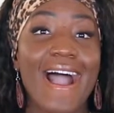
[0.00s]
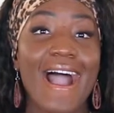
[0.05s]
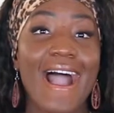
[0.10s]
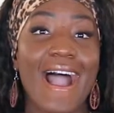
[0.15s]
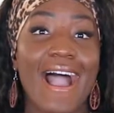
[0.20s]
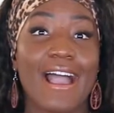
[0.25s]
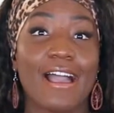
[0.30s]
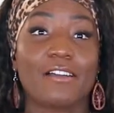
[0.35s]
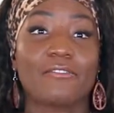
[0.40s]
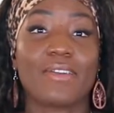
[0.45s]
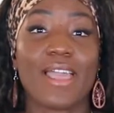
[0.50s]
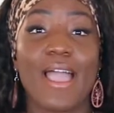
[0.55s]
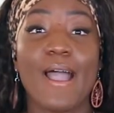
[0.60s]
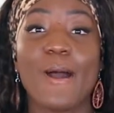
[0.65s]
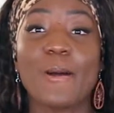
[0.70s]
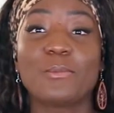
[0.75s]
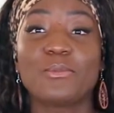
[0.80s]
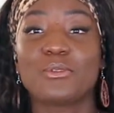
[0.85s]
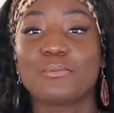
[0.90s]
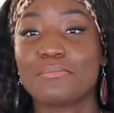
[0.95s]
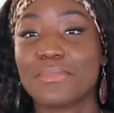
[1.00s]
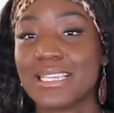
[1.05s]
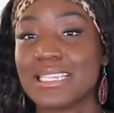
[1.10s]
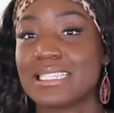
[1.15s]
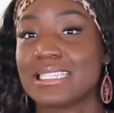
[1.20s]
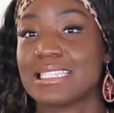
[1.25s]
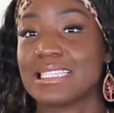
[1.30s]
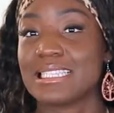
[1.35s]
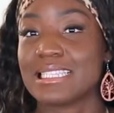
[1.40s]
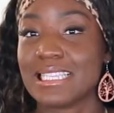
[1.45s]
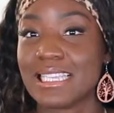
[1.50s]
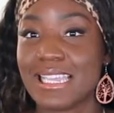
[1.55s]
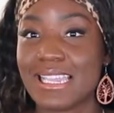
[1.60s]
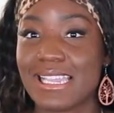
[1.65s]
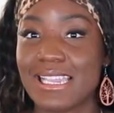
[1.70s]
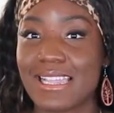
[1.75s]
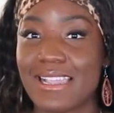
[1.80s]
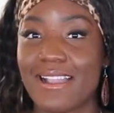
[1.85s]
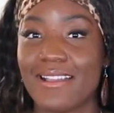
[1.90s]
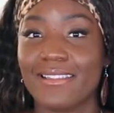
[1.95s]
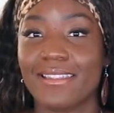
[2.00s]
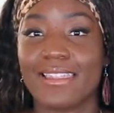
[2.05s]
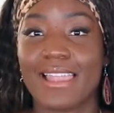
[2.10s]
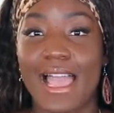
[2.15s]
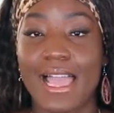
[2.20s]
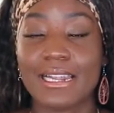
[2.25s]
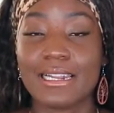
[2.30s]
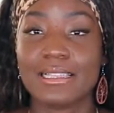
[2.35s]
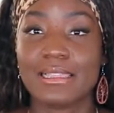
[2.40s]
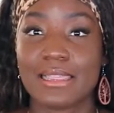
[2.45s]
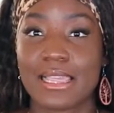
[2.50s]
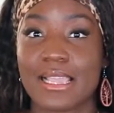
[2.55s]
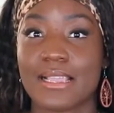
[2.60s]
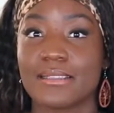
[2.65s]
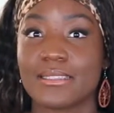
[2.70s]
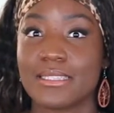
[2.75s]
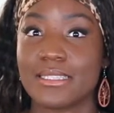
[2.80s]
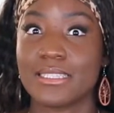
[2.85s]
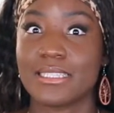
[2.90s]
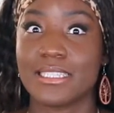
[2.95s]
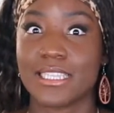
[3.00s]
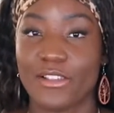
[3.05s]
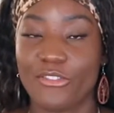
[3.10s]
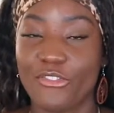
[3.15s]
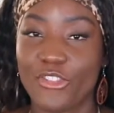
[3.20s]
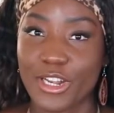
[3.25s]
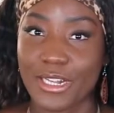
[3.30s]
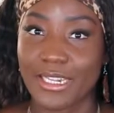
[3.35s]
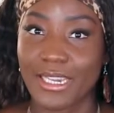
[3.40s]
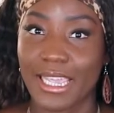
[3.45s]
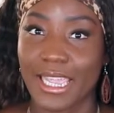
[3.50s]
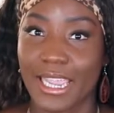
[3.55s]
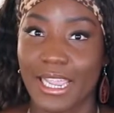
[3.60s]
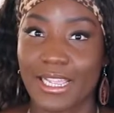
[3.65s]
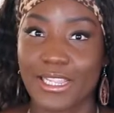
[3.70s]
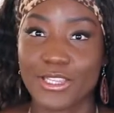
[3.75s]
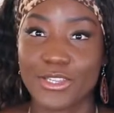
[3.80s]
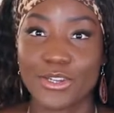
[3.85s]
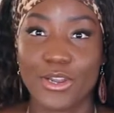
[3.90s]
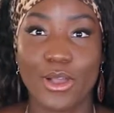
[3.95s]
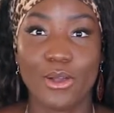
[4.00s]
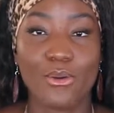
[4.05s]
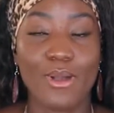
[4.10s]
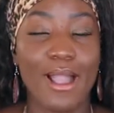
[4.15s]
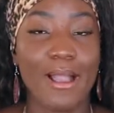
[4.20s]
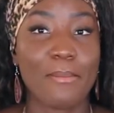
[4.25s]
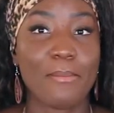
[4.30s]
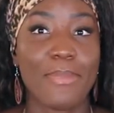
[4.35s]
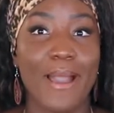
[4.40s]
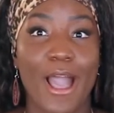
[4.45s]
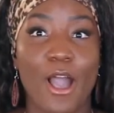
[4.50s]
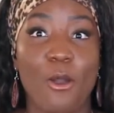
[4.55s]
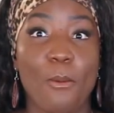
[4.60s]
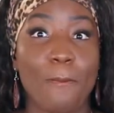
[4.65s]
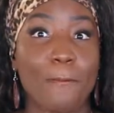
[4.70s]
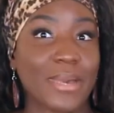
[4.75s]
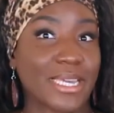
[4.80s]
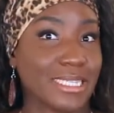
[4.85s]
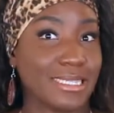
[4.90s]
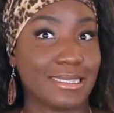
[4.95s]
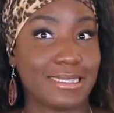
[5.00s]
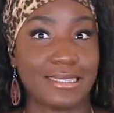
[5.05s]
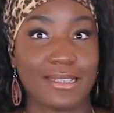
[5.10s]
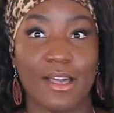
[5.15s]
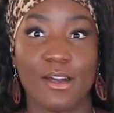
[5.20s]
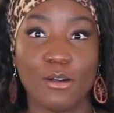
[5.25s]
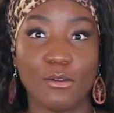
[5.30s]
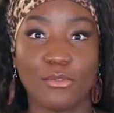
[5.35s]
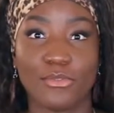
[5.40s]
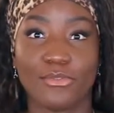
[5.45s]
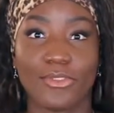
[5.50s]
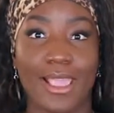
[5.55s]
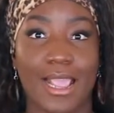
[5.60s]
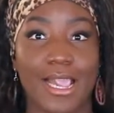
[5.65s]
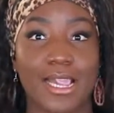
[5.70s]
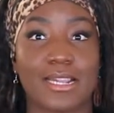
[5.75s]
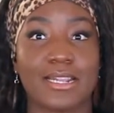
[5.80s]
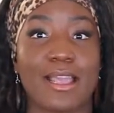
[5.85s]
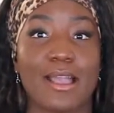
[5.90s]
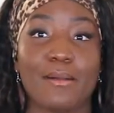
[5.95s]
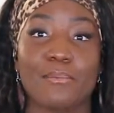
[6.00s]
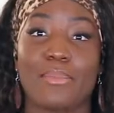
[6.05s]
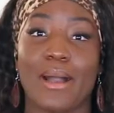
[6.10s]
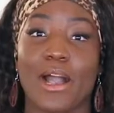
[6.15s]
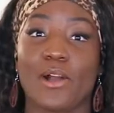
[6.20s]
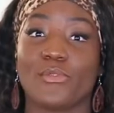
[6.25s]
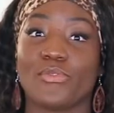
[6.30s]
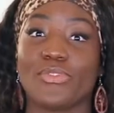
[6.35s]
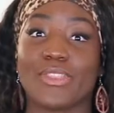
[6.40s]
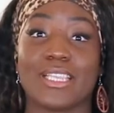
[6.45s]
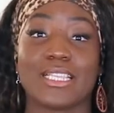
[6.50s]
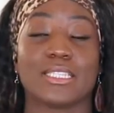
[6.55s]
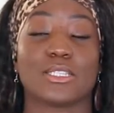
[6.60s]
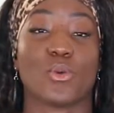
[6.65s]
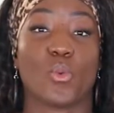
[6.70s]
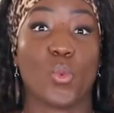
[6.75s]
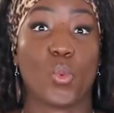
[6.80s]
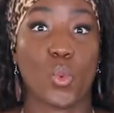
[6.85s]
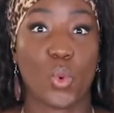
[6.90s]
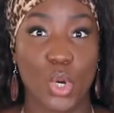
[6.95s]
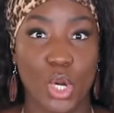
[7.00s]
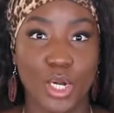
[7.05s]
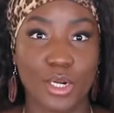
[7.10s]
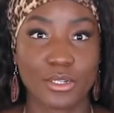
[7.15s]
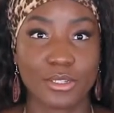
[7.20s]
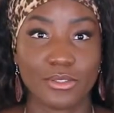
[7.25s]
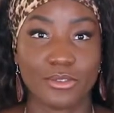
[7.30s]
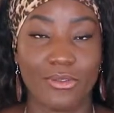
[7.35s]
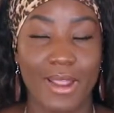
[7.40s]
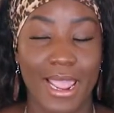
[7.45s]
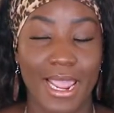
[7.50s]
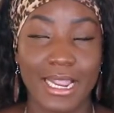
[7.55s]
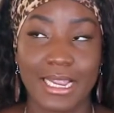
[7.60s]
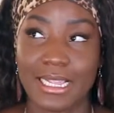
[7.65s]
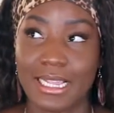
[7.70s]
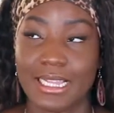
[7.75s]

have helped me see a lot of things differently, about myself and about this world, right?